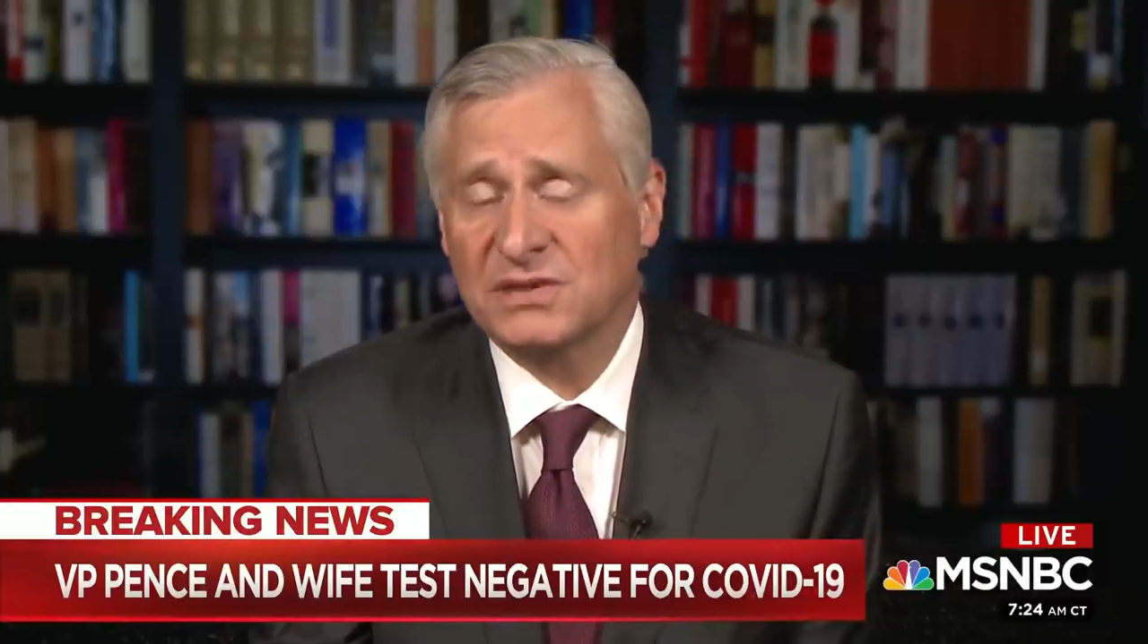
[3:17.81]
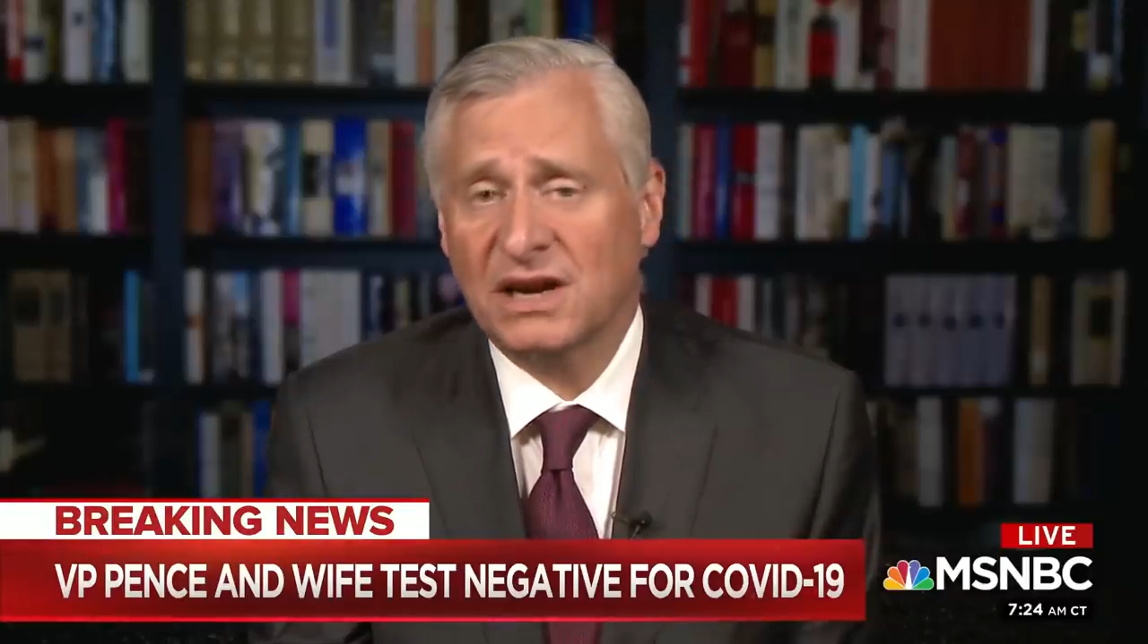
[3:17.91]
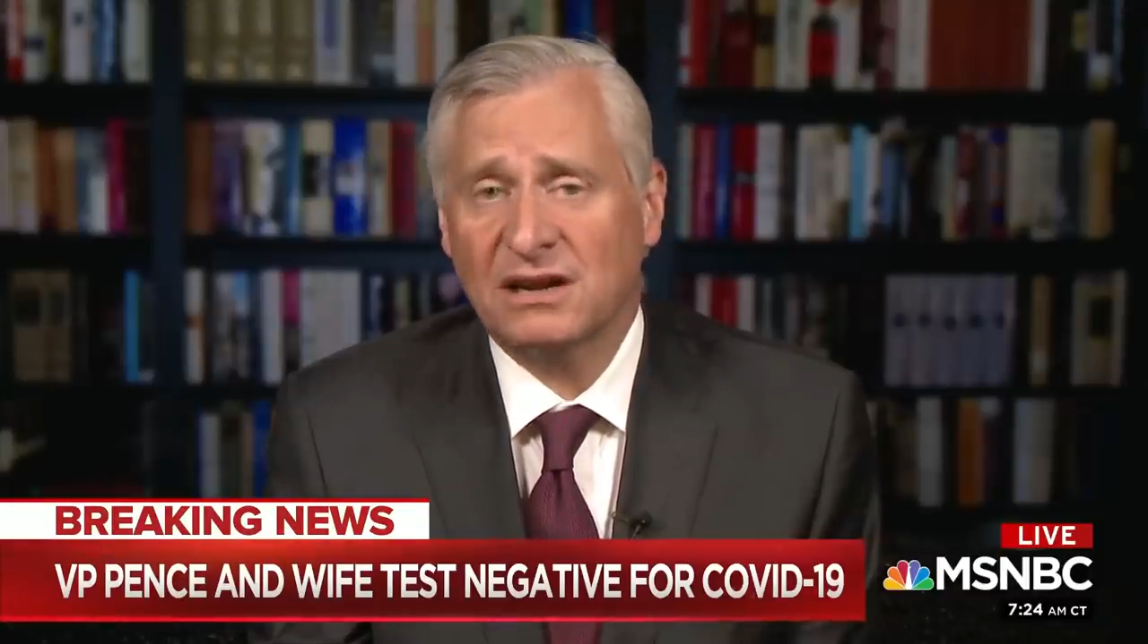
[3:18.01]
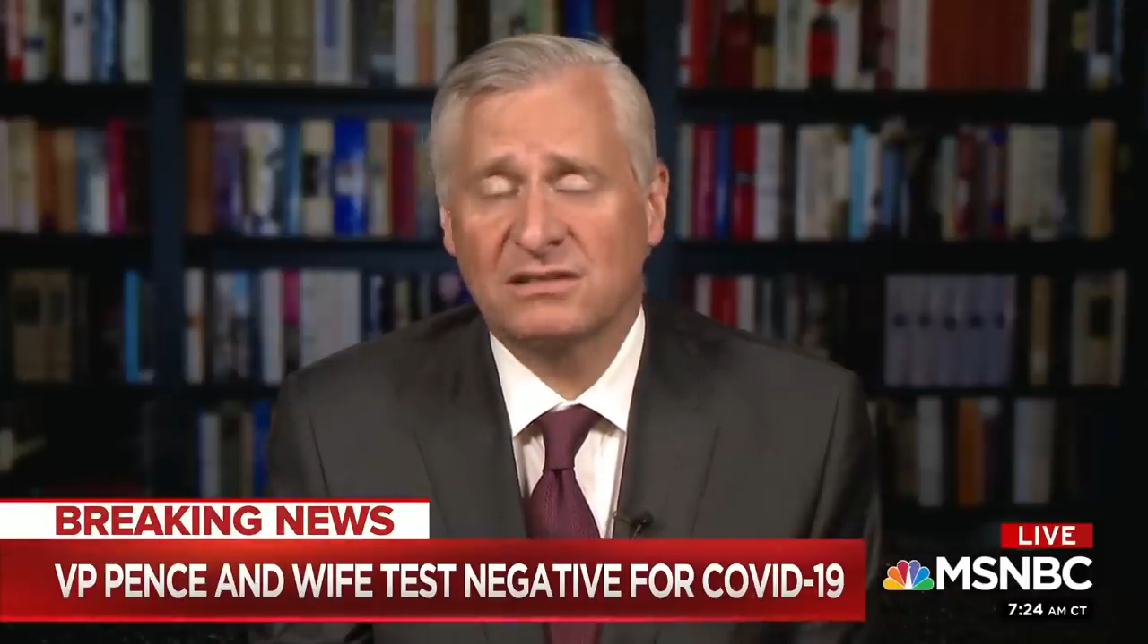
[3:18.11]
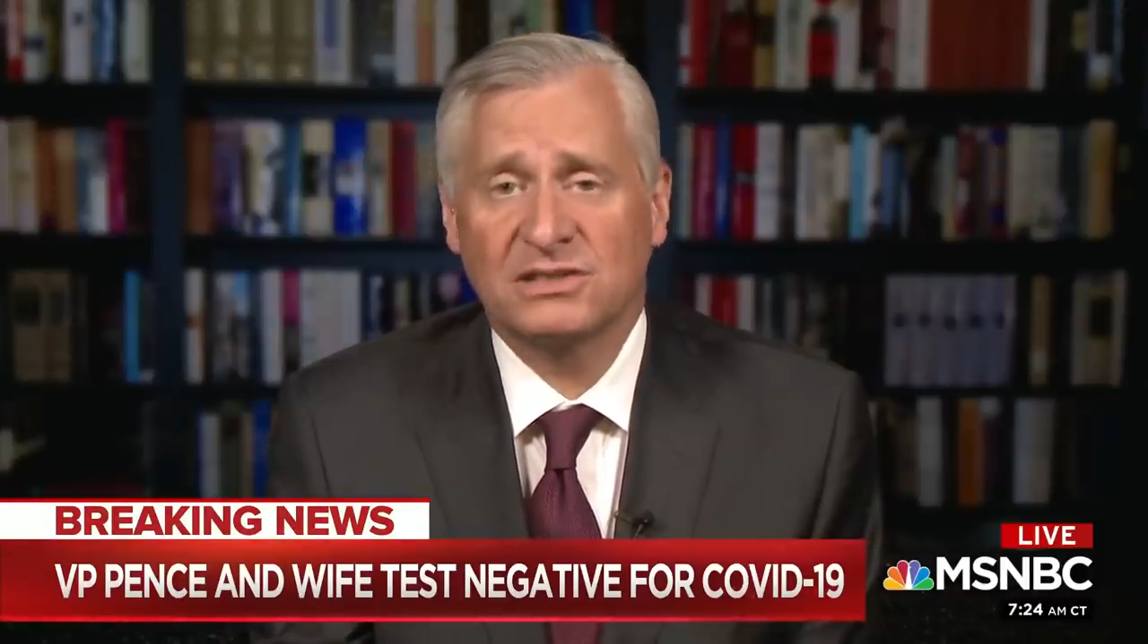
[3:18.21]

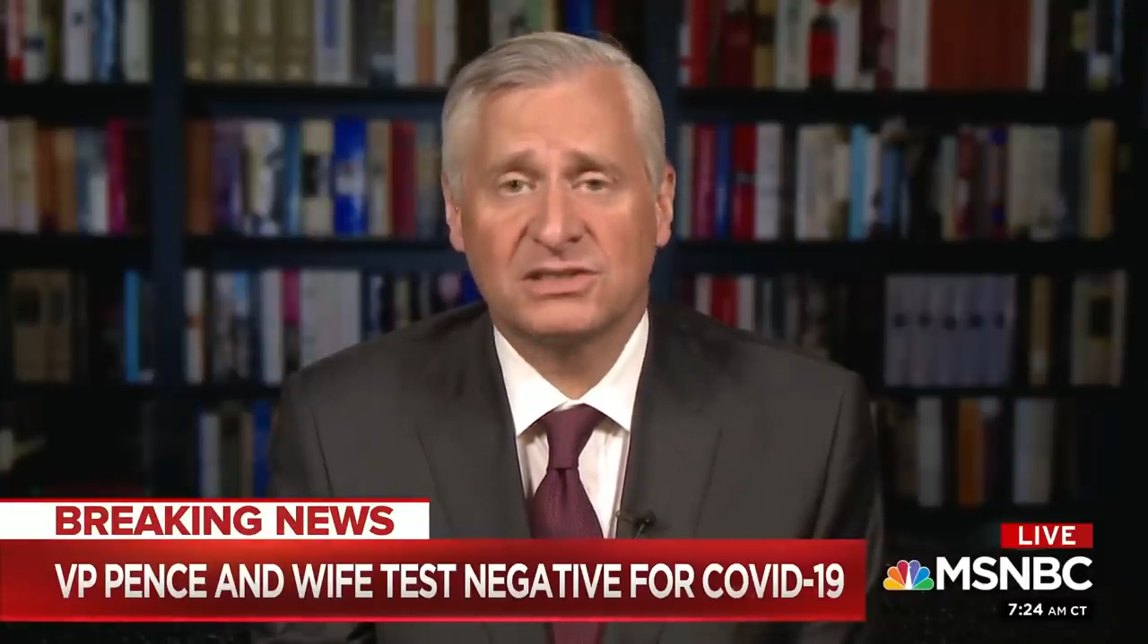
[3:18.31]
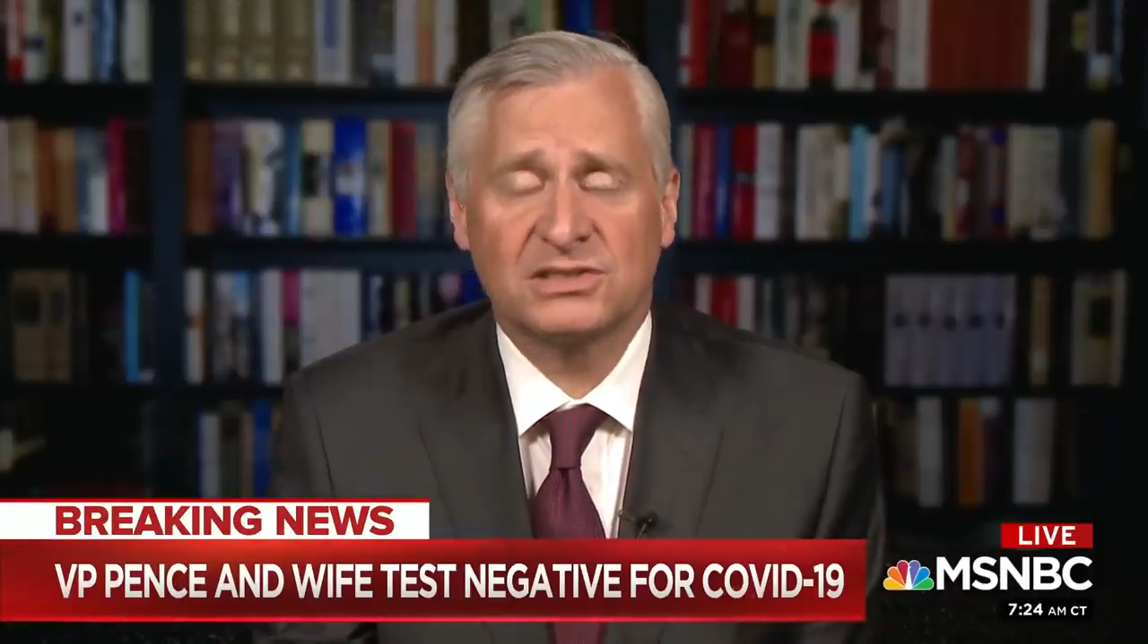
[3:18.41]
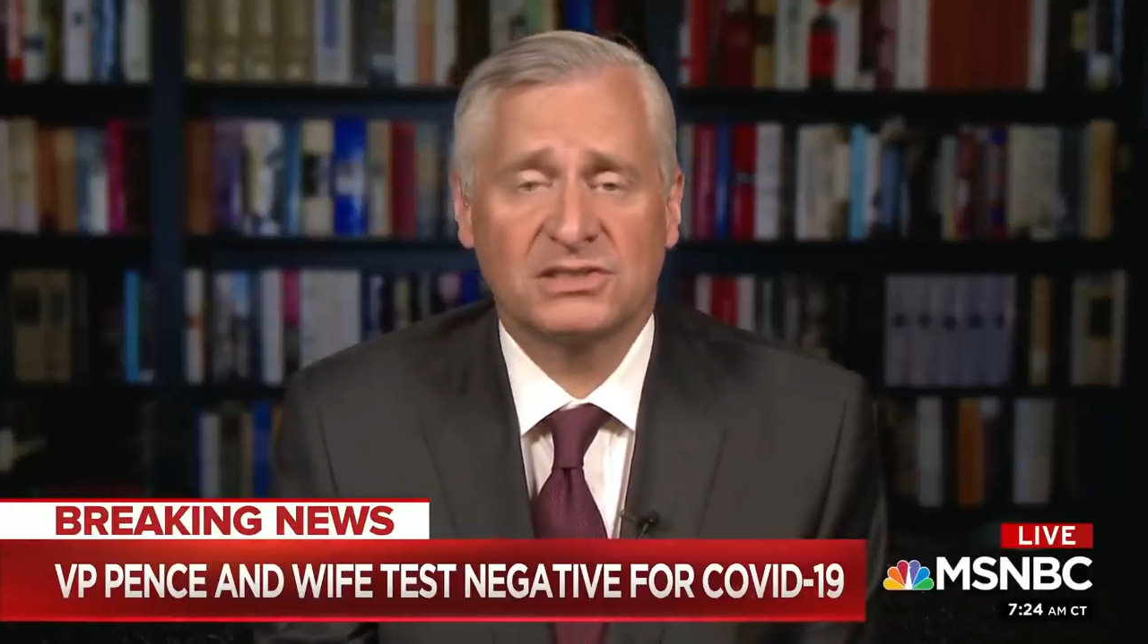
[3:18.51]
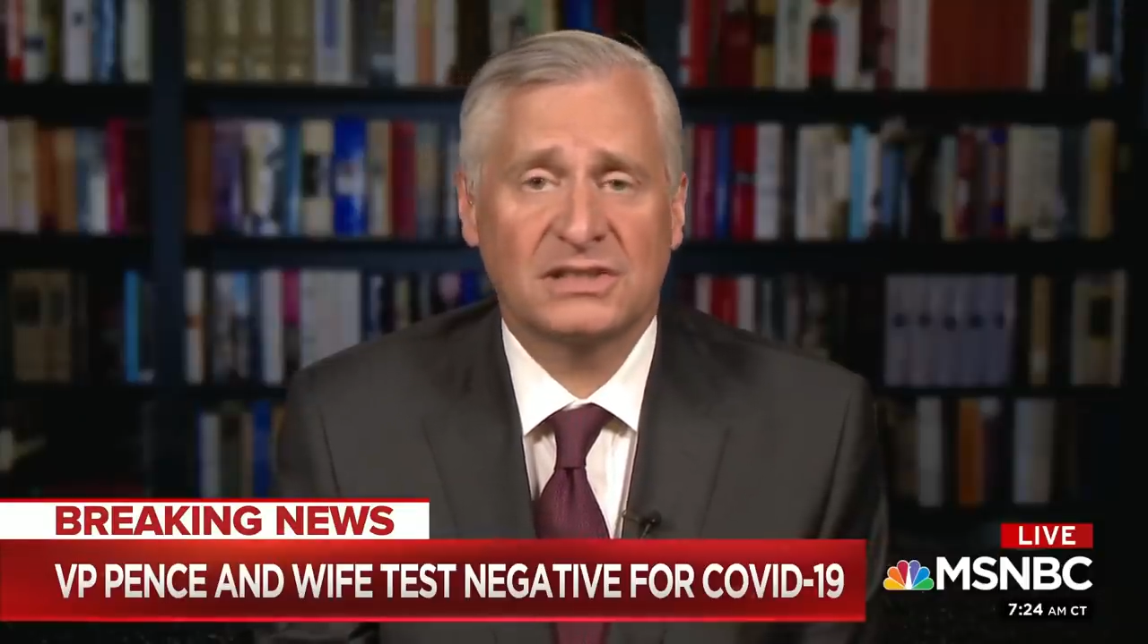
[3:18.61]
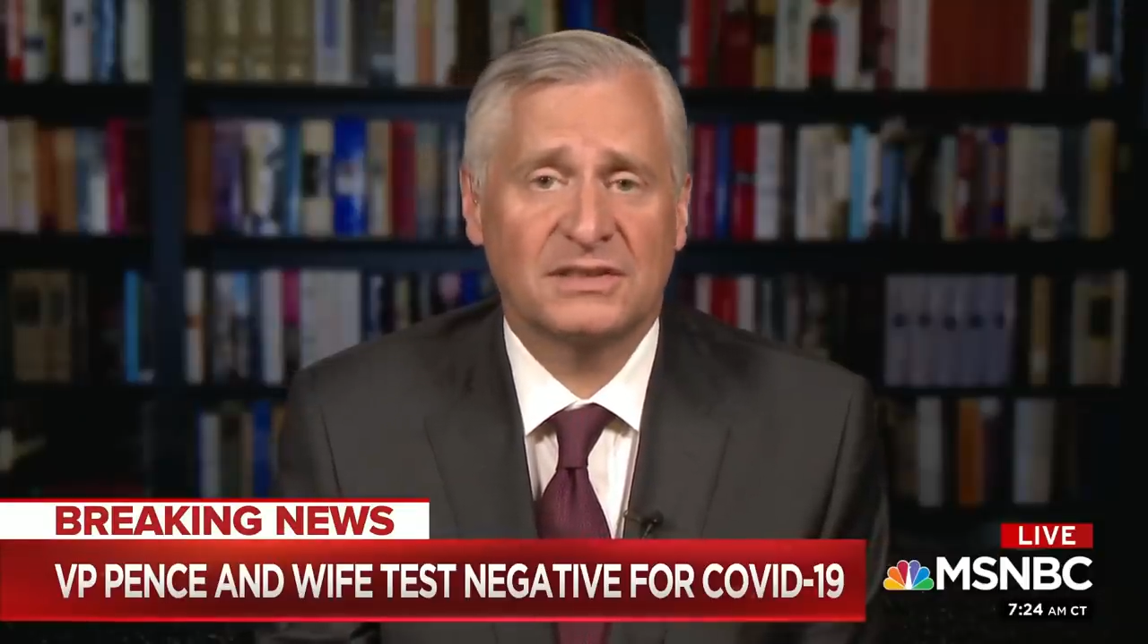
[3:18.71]
Congress,